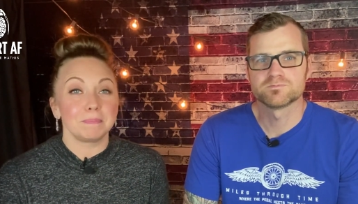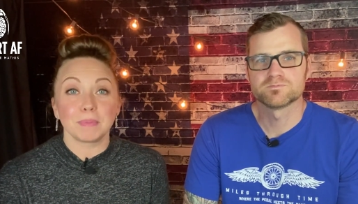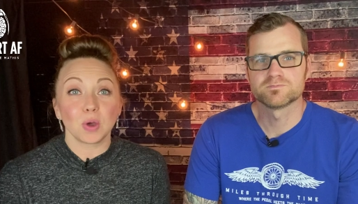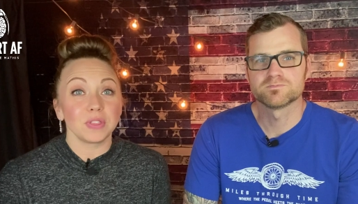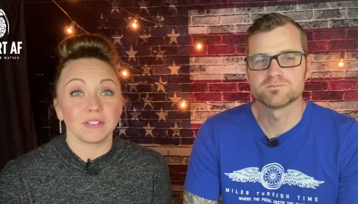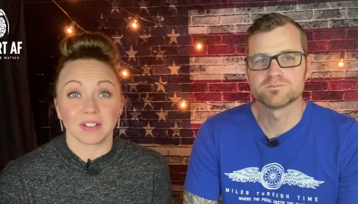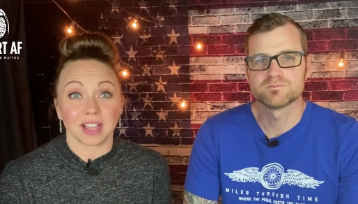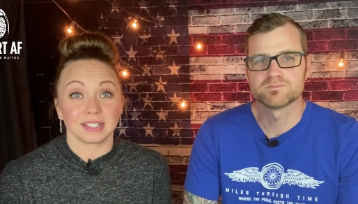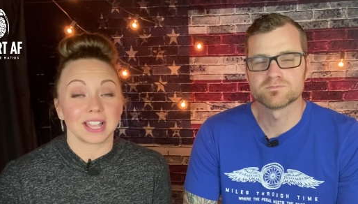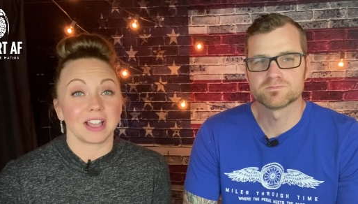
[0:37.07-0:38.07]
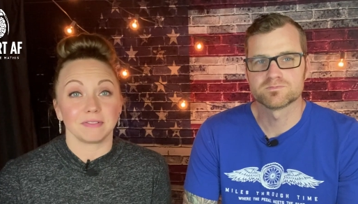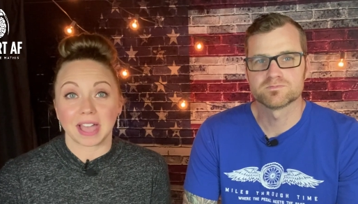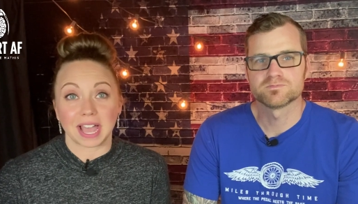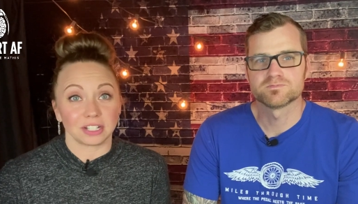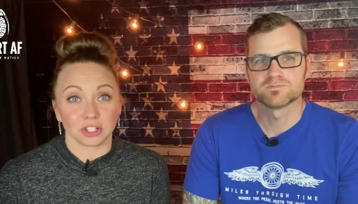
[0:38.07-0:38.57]
Speaker 1: Both of us have
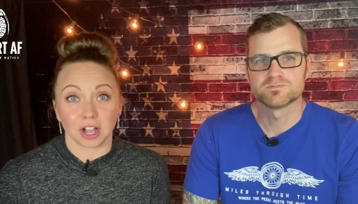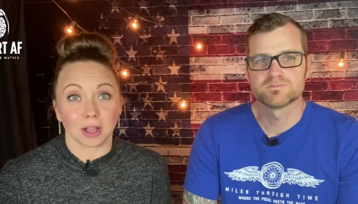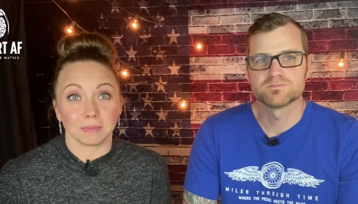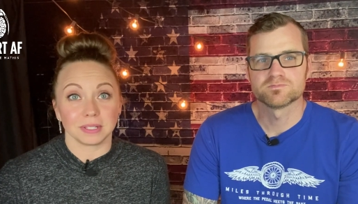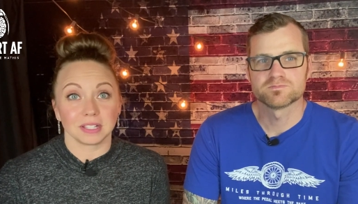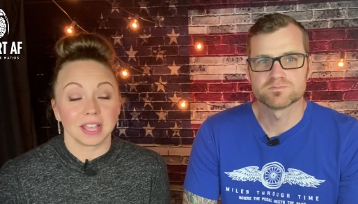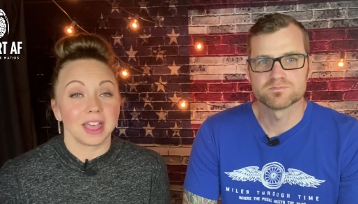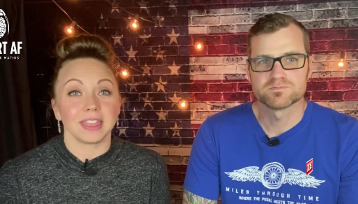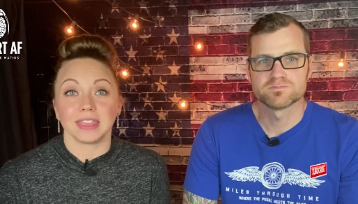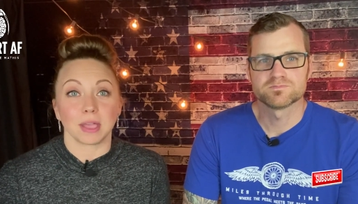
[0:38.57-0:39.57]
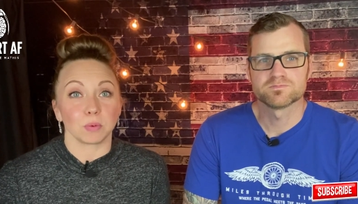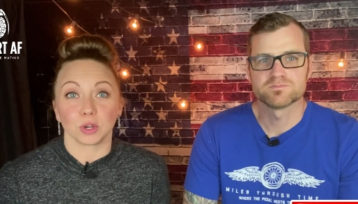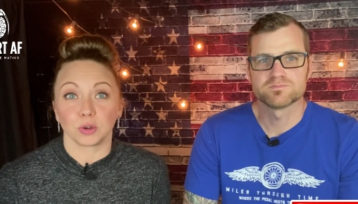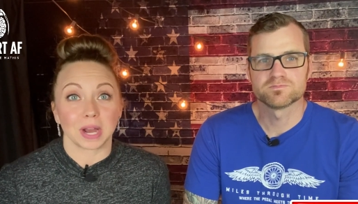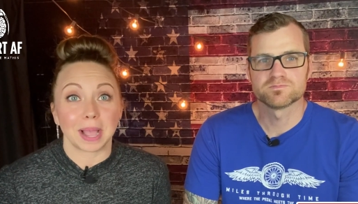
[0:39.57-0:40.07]
had jobs that were
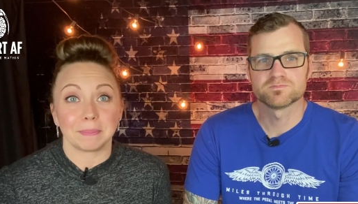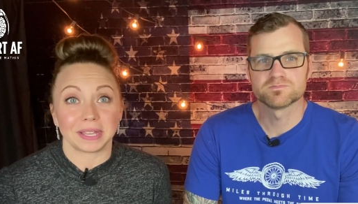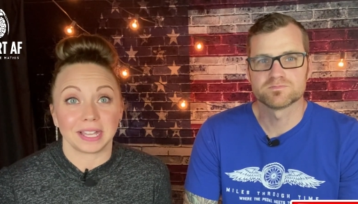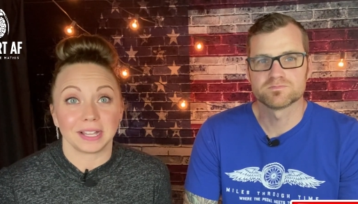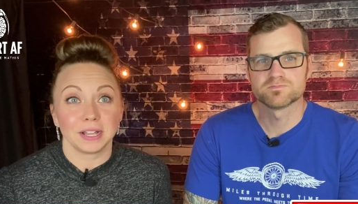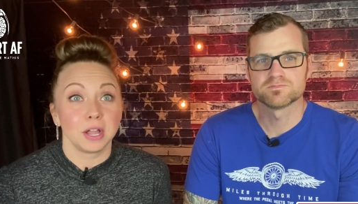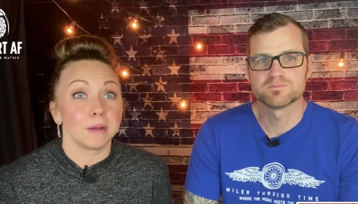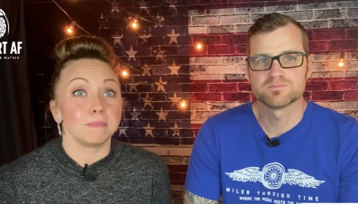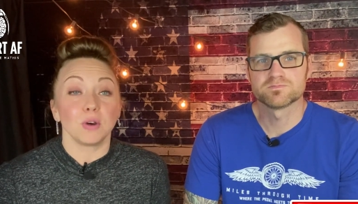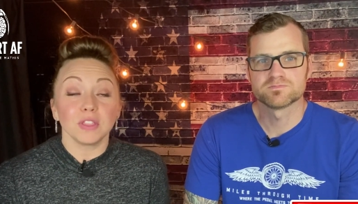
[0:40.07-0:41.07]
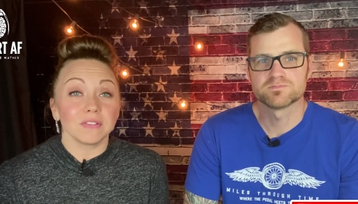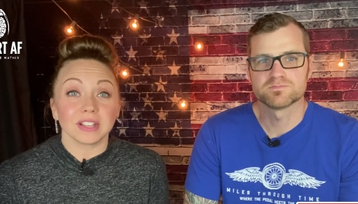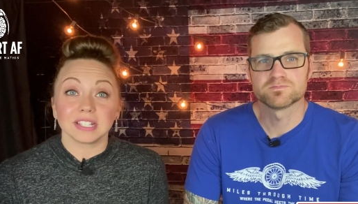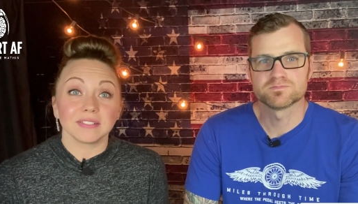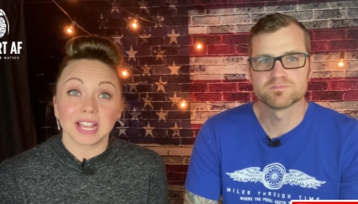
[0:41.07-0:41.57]
crappy. Both of
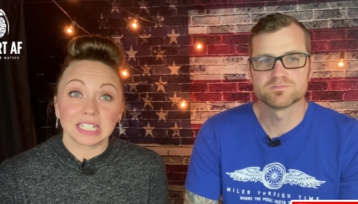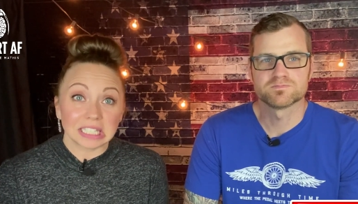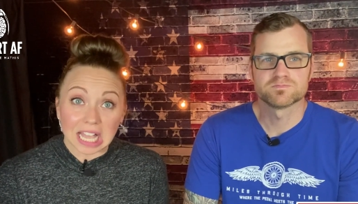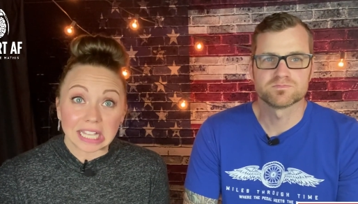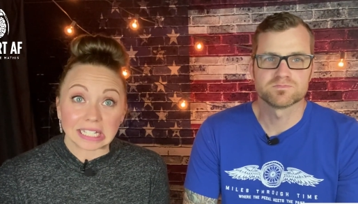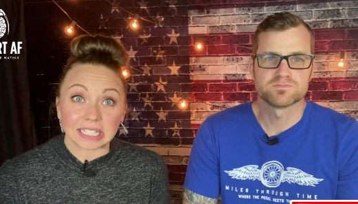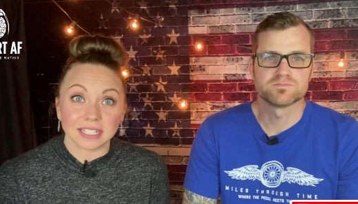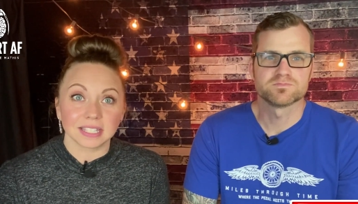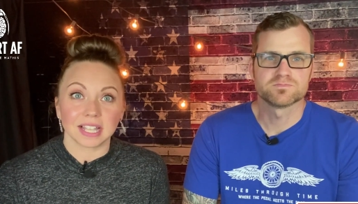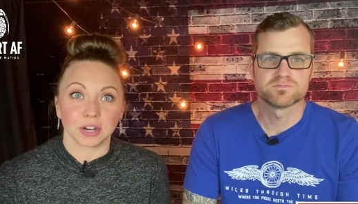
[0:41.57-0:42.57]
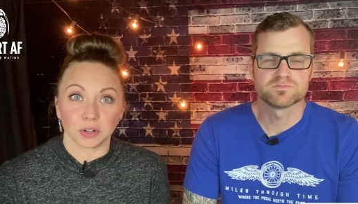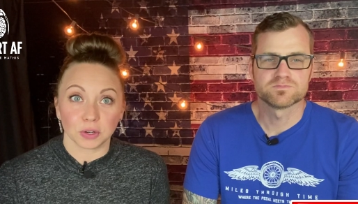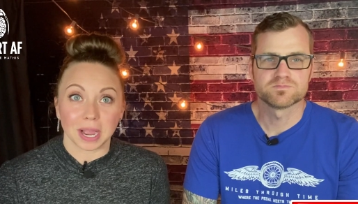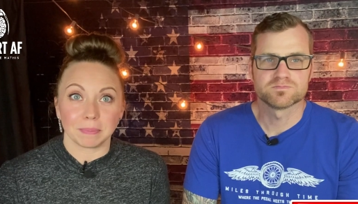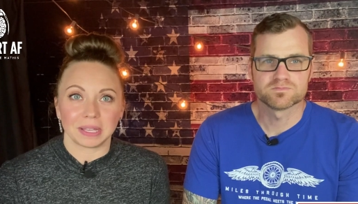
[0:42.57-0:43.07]
us have had clients that are
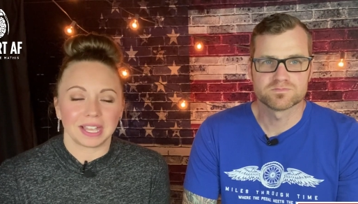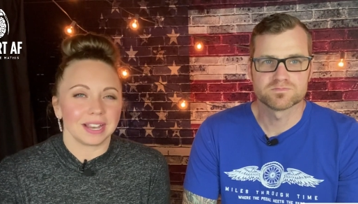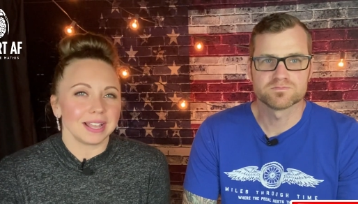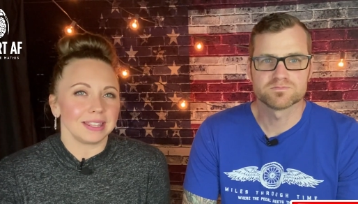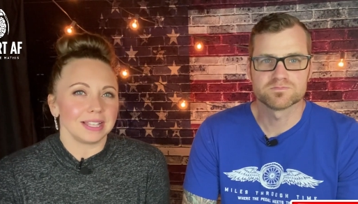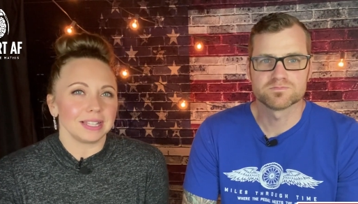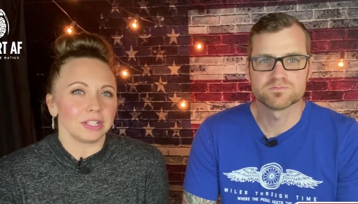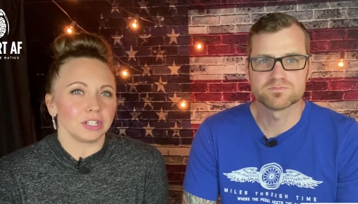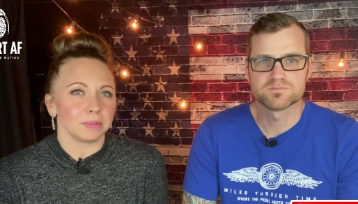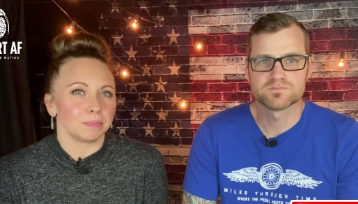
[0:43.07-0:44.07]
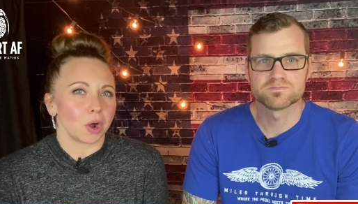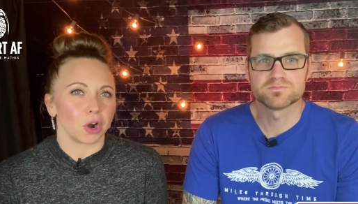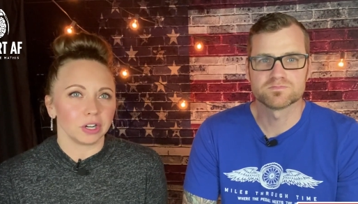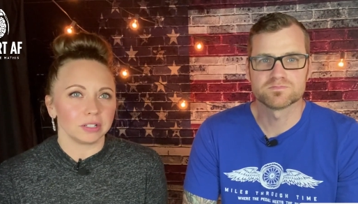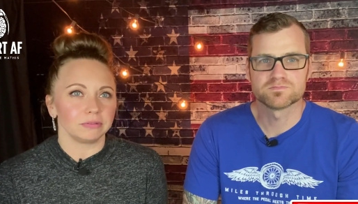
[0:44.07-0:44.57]
crappy, and I think that's just
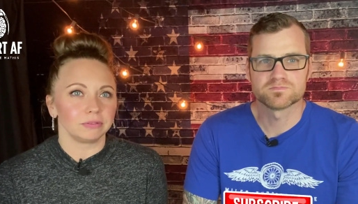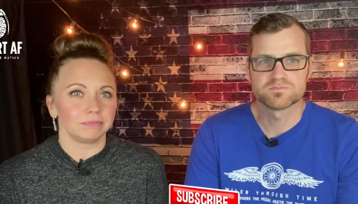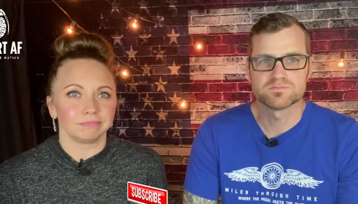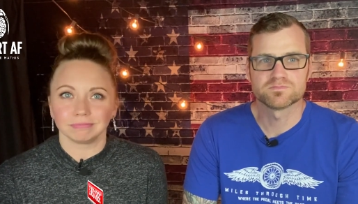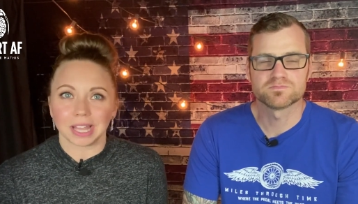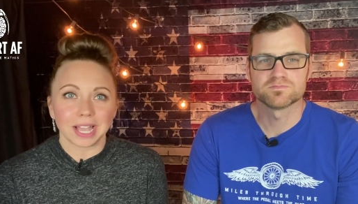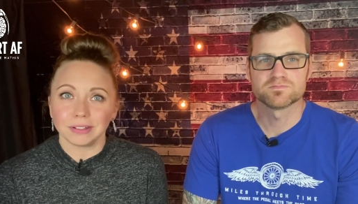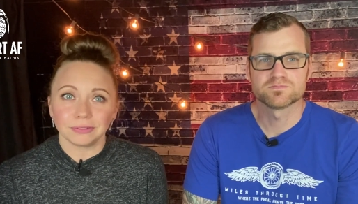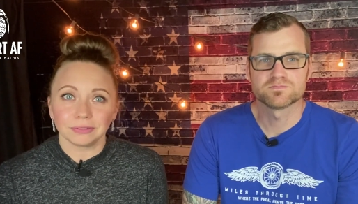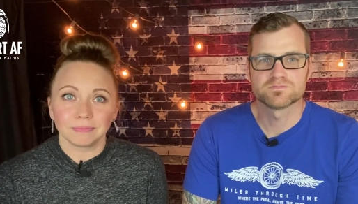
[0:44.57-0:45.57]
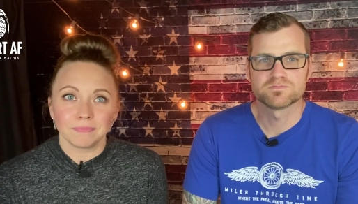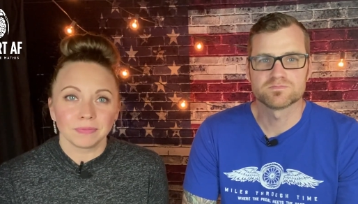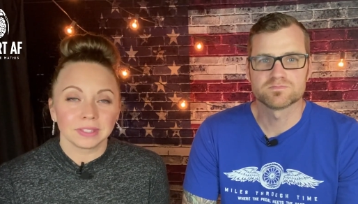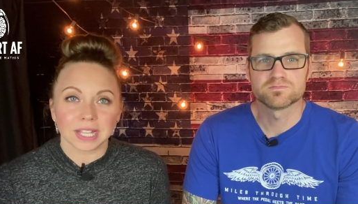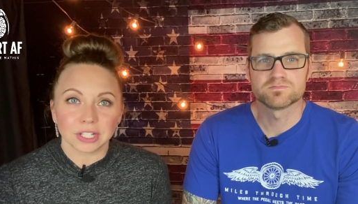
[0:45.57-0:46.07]
part of life.
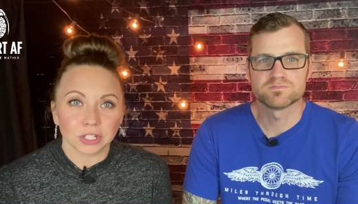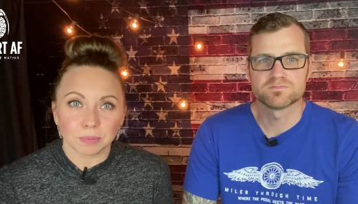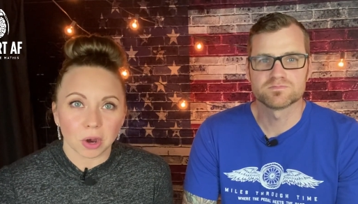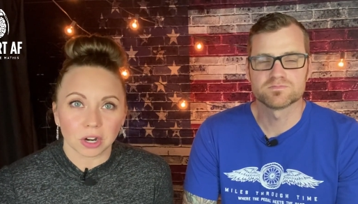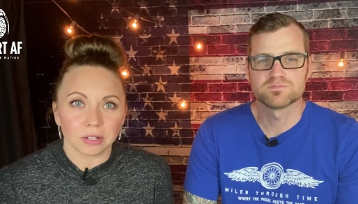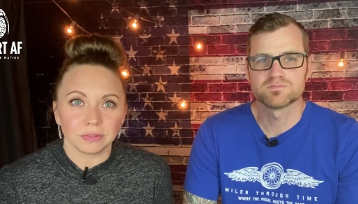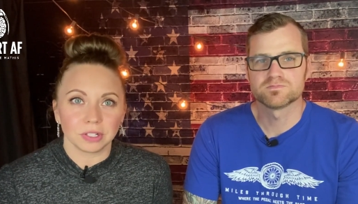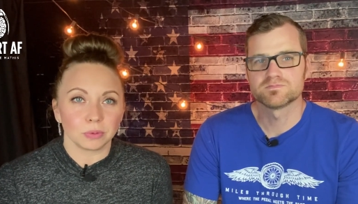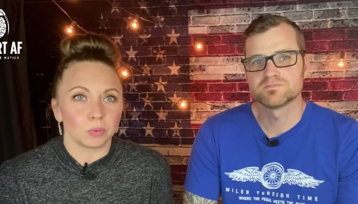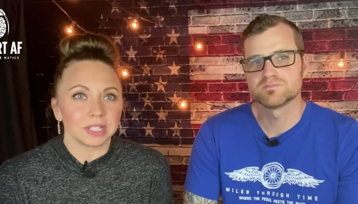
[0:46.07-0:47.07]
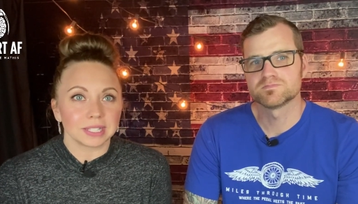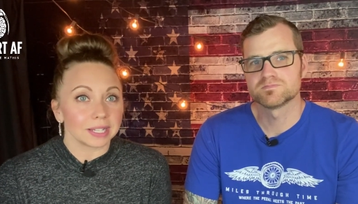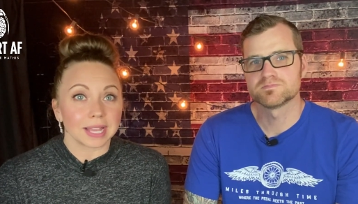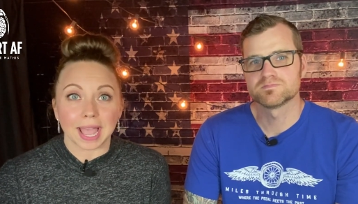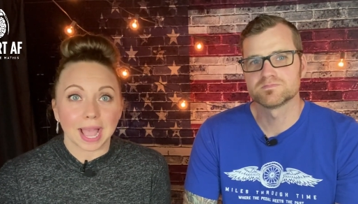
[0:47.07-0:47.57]
That's just part of, what's
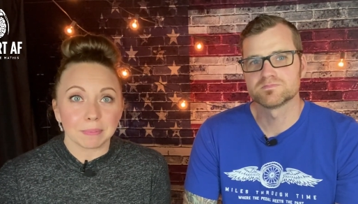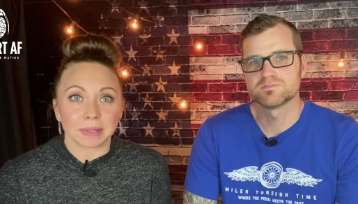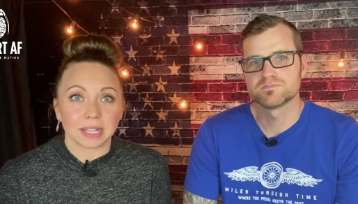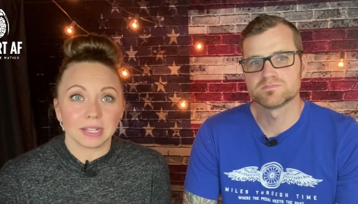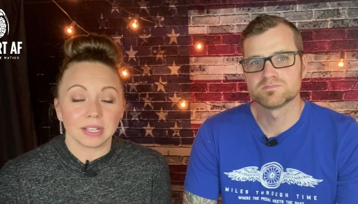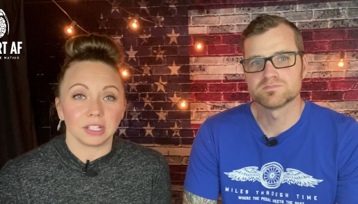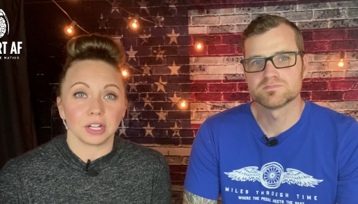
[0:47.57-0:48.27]
going to happen,